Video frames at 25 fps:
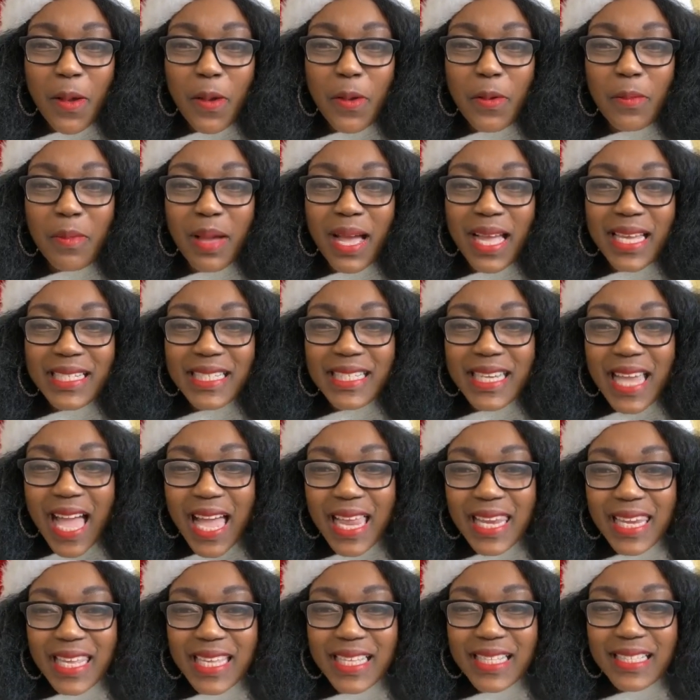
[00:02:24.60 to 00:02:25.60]
Oh, my
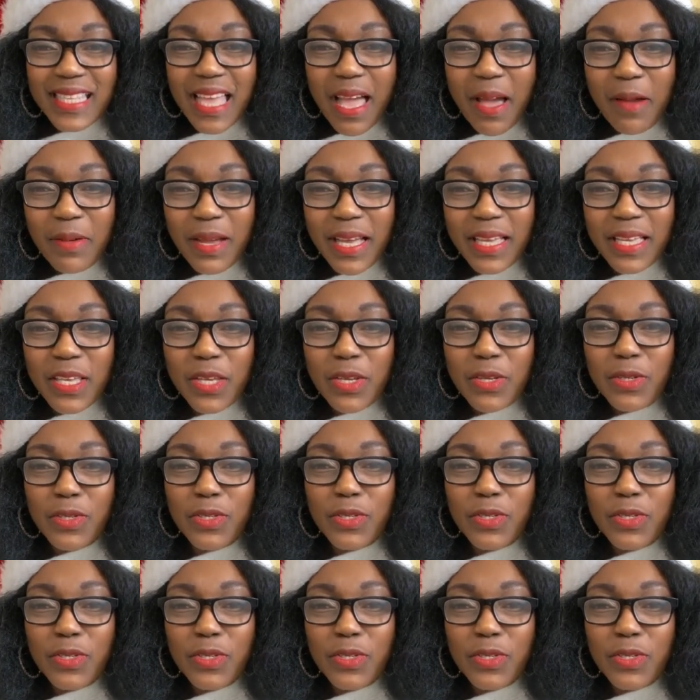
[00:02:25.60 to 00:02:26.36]
darlings, how are you?